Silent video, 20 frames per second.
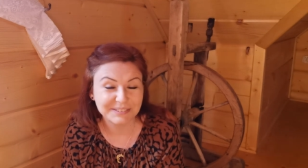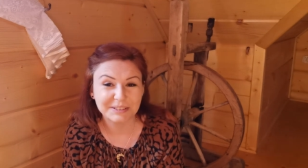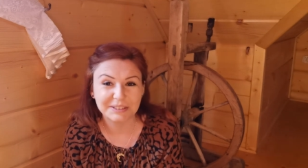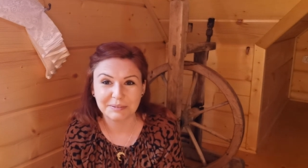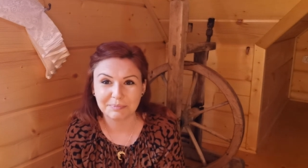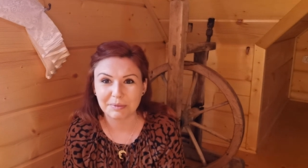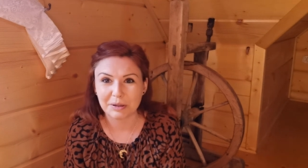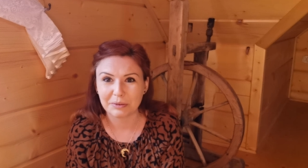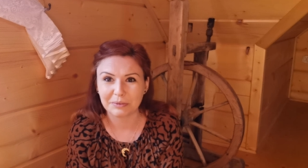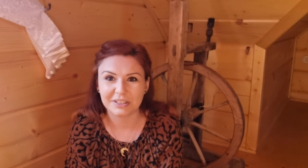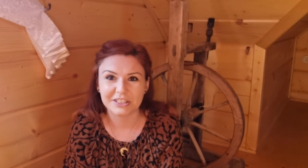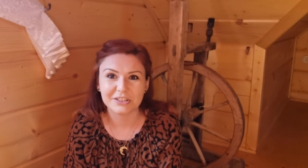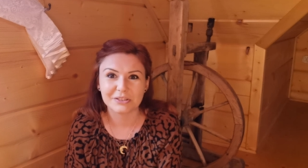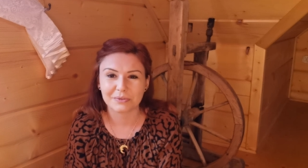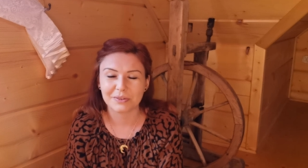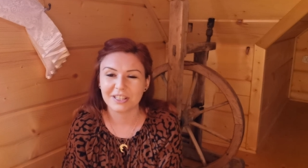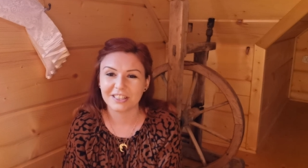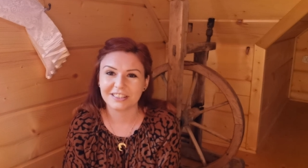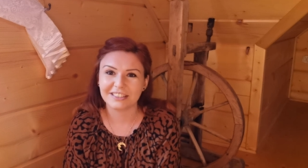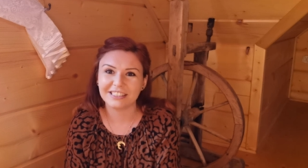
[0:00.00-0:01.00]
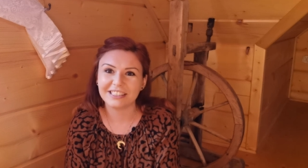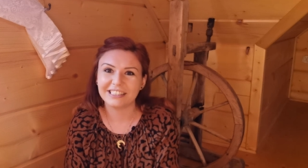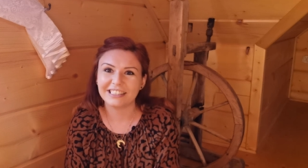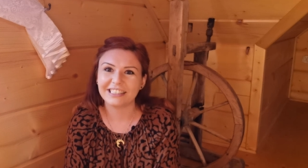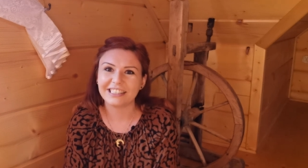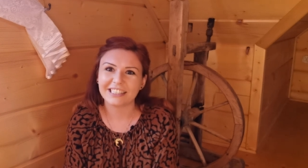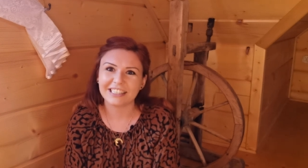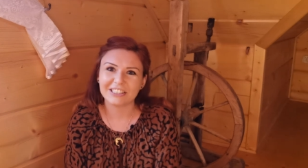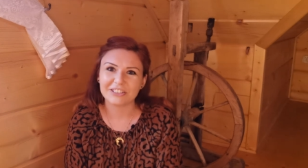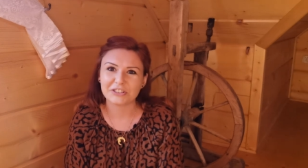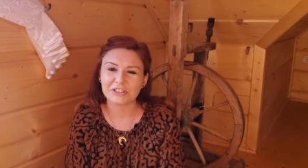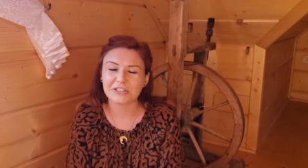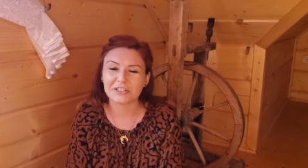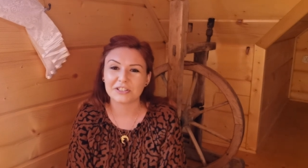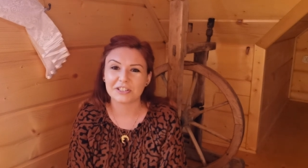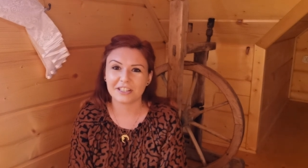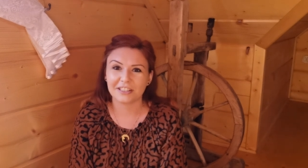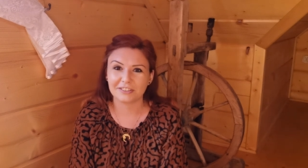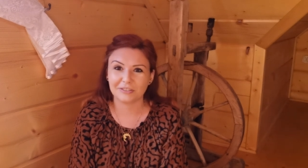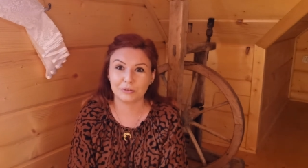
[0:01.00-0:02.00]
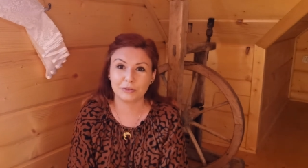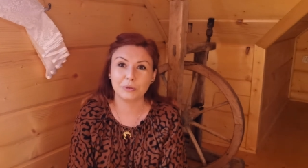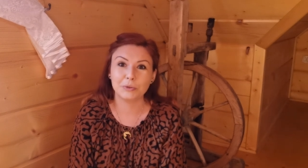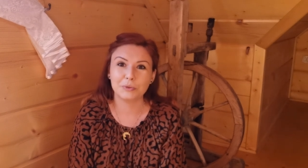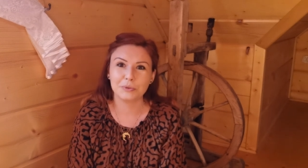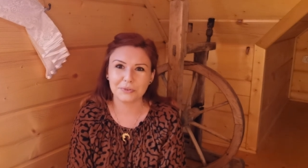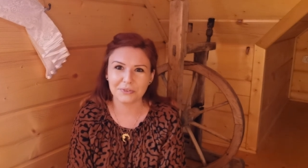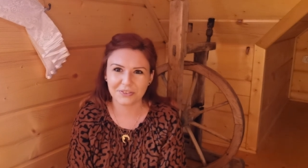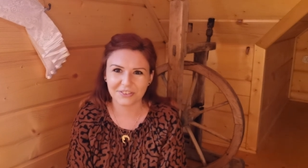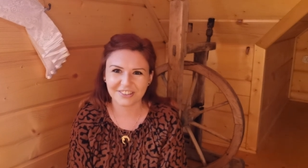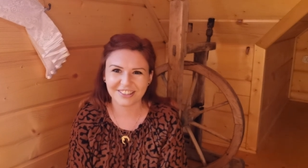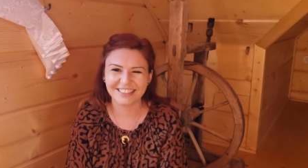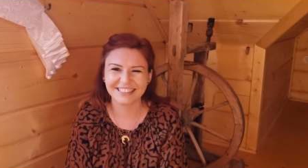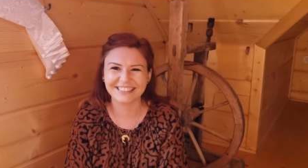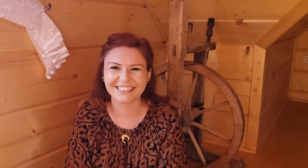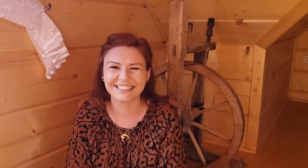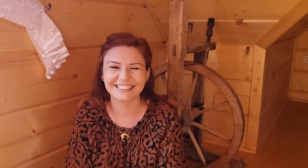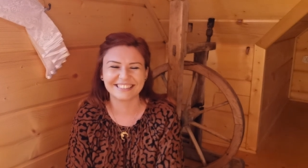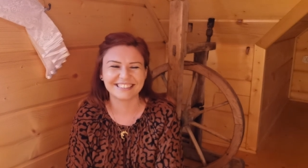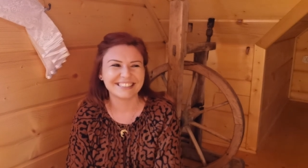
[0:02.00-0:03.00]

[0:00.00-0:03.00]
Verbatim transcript: in, in Polish. Well, in English, it's a tooth,